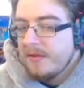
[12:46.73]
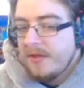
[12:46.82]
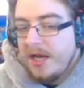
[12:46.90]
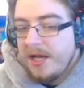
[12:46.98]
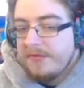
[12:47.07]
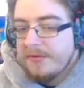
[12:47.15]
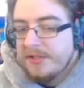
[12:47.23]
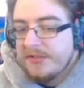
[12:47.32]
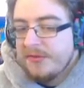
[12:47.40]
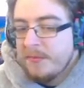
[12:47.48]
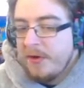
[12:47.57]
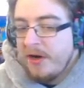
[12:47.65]
Adverts
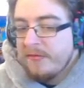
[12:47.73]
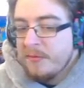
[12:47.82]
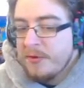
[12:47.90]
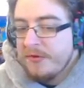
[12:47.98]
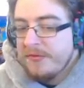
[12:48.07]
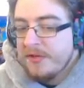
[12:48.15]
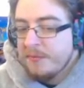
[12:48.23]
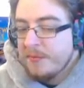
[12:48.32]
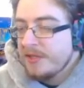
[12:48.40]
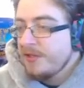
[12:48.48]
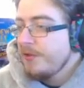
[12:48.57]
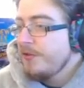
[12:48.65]
for Marvel movie and
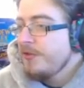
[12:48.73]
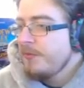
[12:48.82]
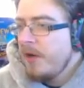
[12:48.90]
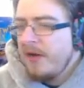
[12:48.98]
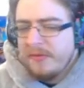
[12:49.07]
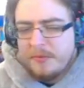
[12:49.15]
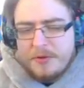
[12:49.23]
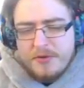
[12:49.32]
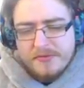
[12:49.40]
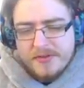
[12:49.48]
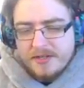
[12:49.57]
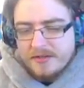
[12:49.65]
McDonald's? Marvel
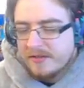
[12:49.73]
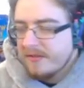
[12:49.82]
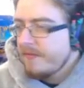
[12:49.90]
movie?